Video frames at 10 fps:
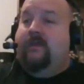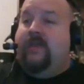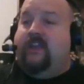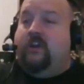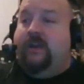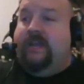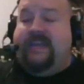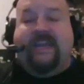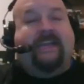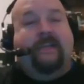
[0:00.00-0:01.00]
they couldn't
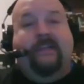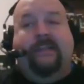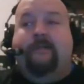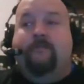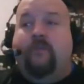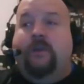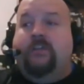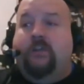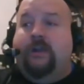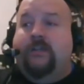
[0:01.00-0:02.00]
get consistent
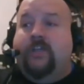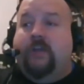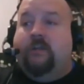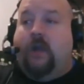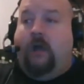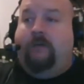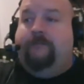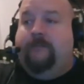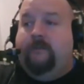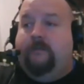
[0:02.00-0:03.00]
pressure on Jared Goff.